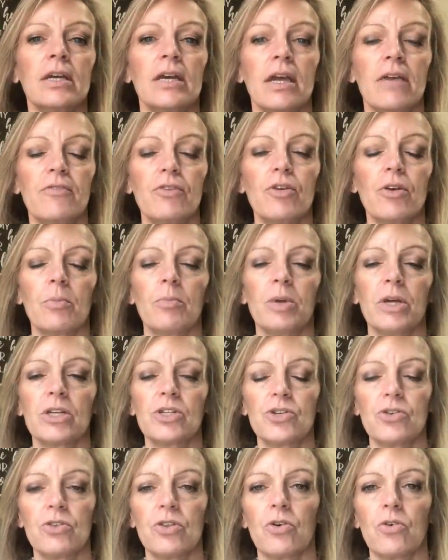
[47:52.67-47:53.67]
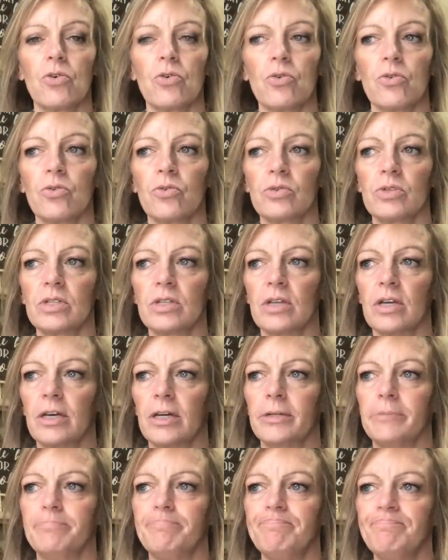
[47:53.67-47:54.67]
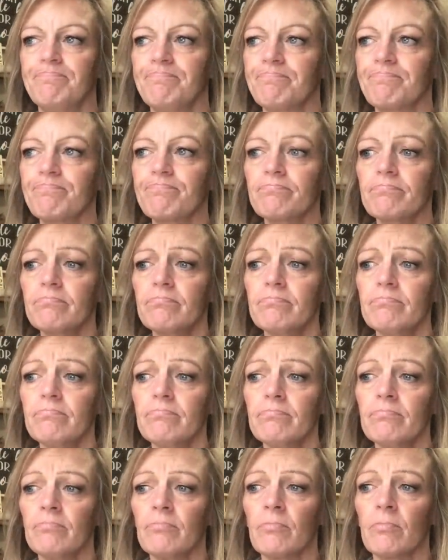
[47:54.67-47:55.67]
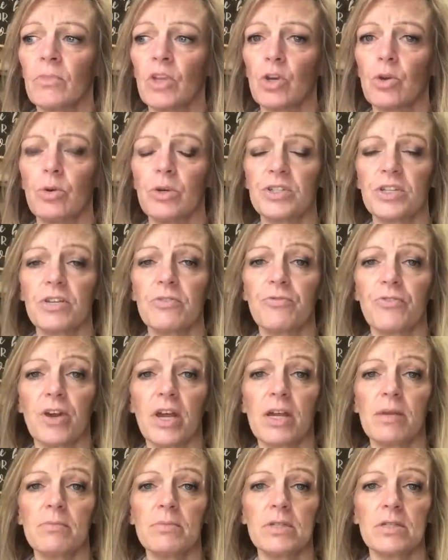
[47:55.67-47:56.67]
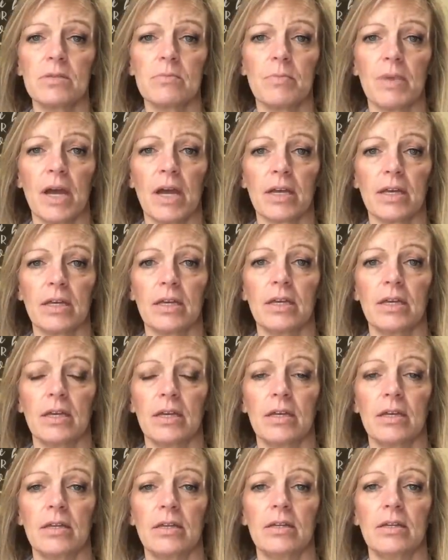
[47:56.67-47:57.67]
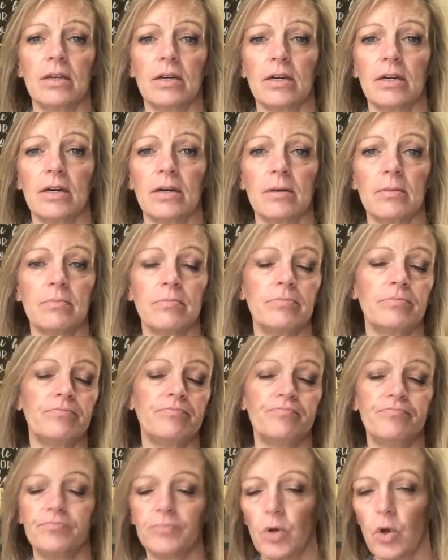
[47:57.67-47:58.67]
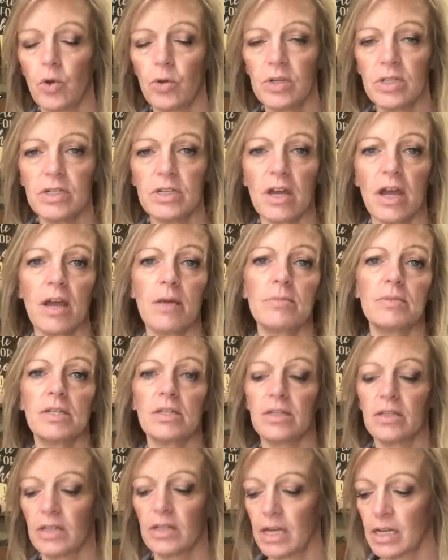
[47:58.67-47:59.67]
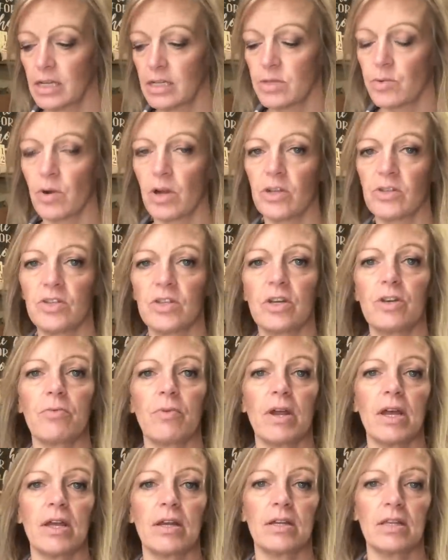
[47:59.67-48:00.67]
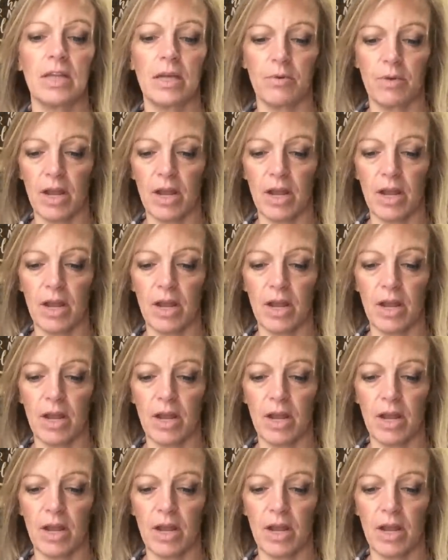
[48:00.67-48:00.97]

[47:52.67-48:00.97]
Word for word: if you can picture the old um, quilting frames back in um, olden times that the ladies would all sit around and they would